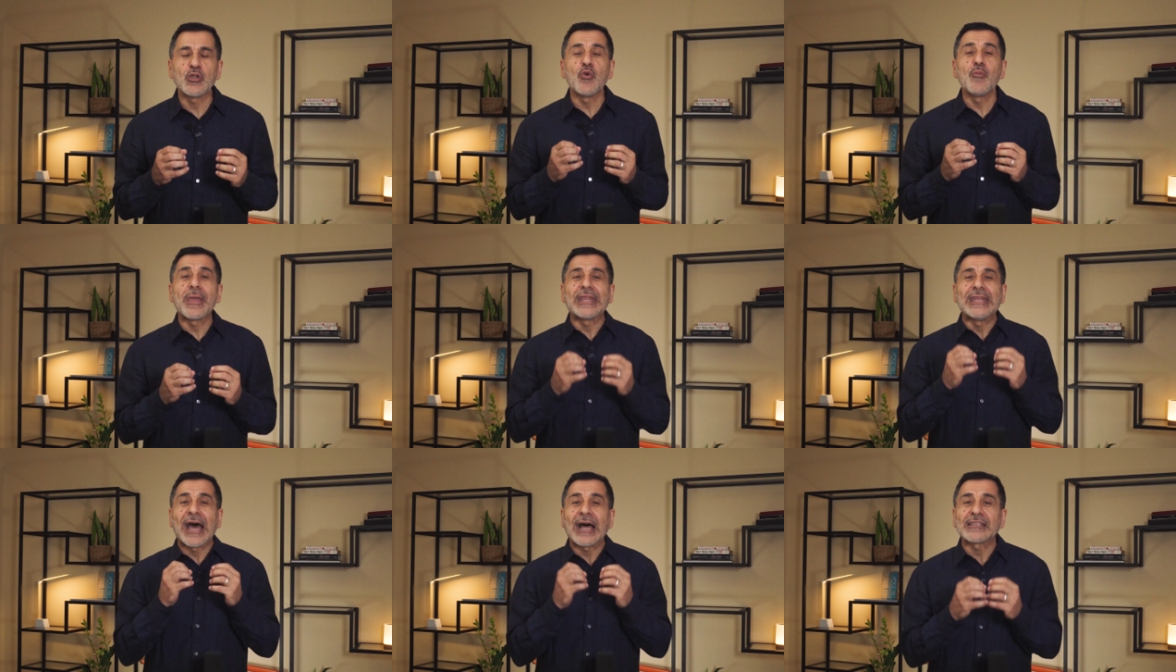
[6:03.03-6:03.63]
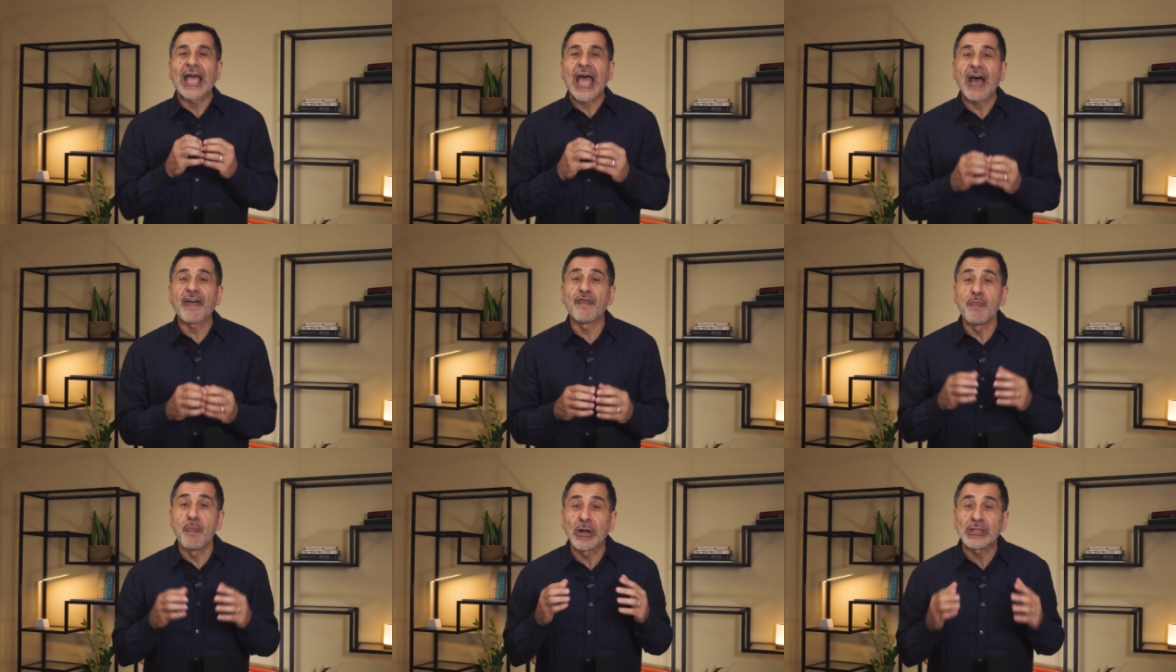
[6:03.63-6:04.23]
You may not
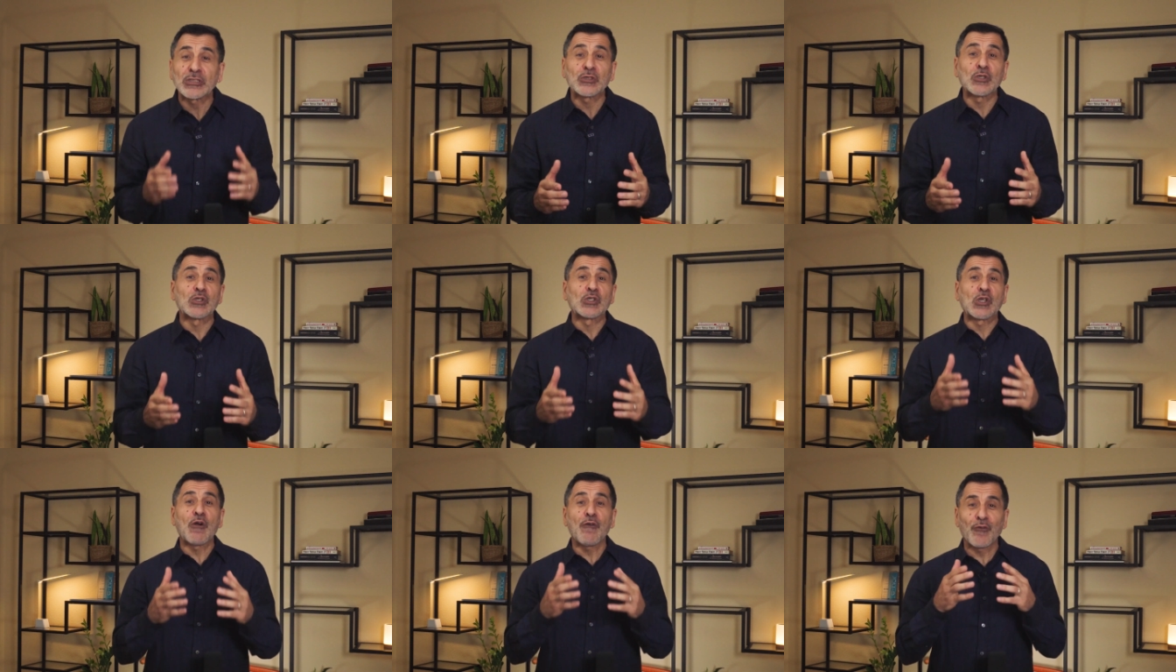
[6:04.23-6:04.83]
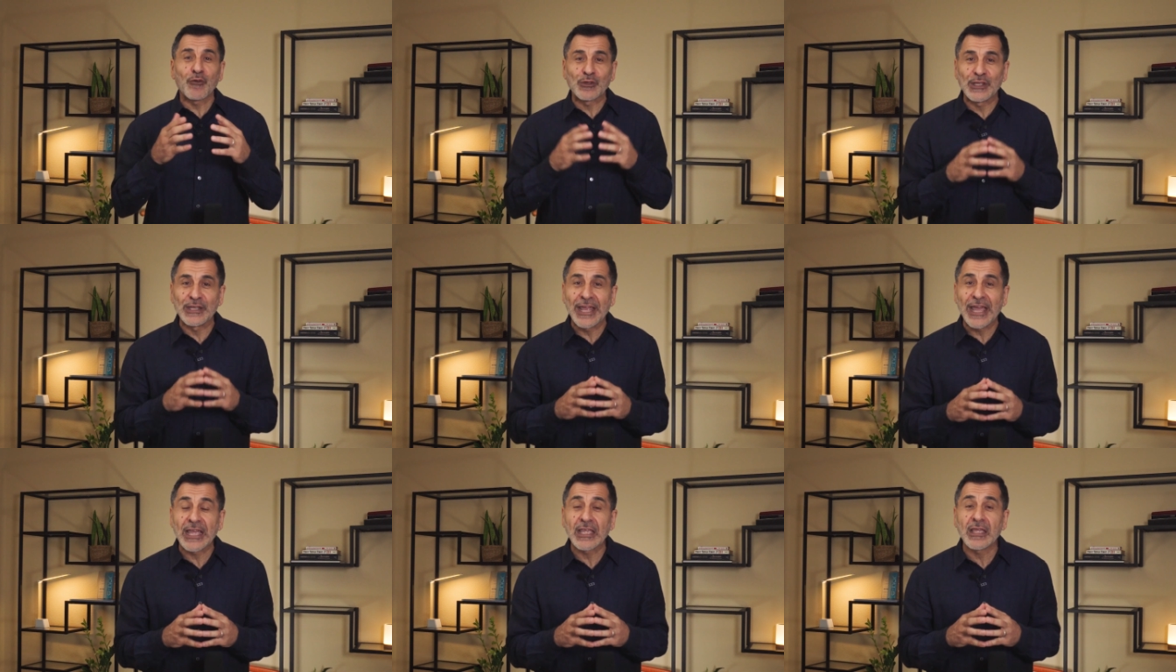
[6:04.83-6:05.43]
have much to show for
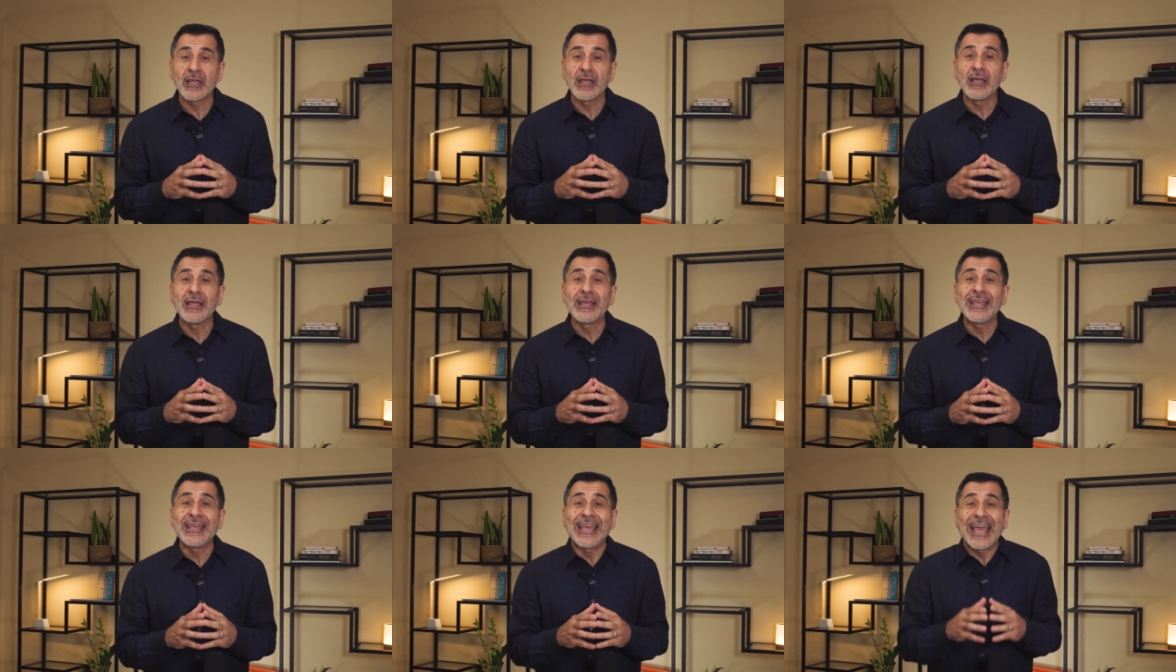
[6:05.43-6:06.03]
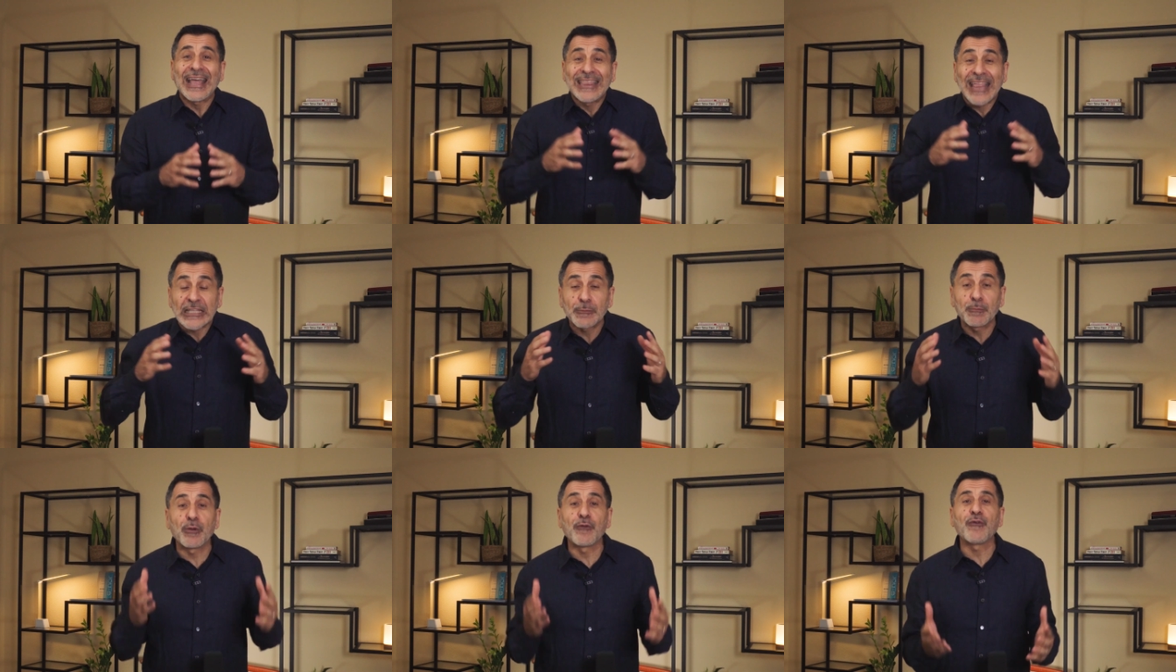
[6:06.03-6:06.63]
today, and
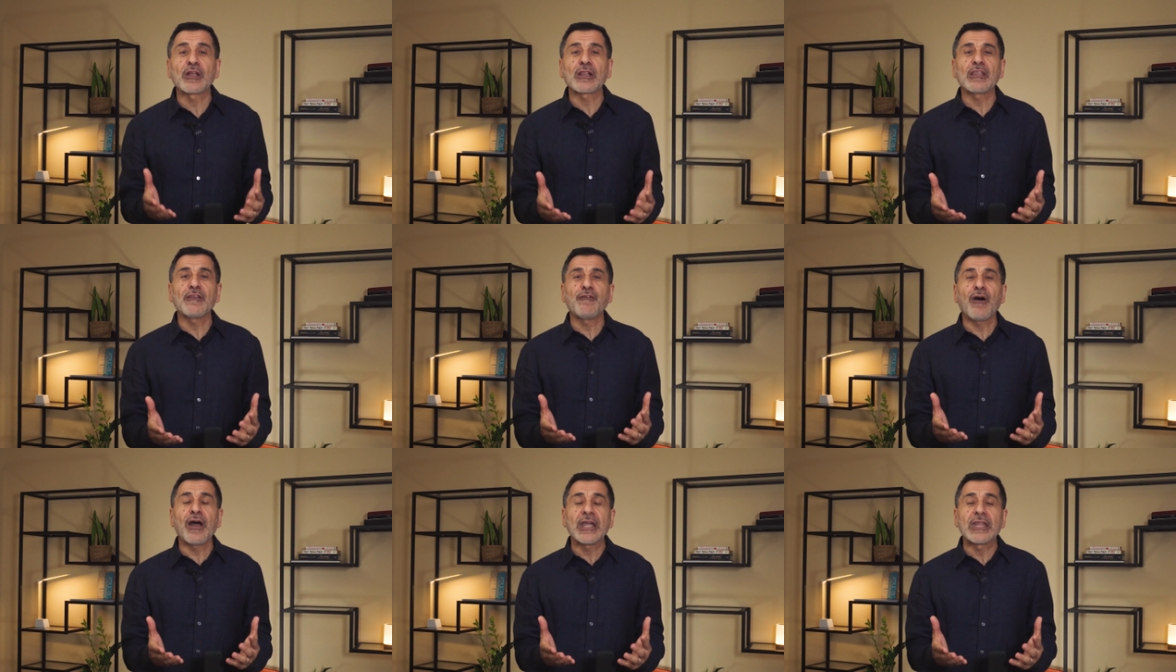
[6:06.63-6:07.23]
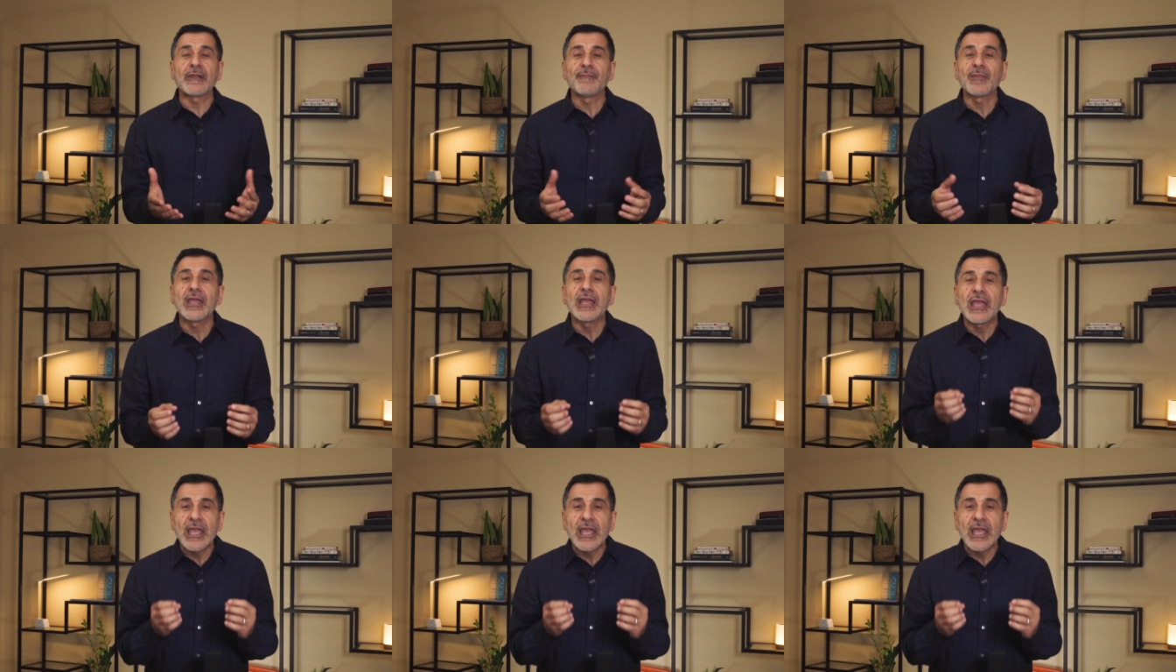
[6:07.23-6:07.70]
that's perfectly fine.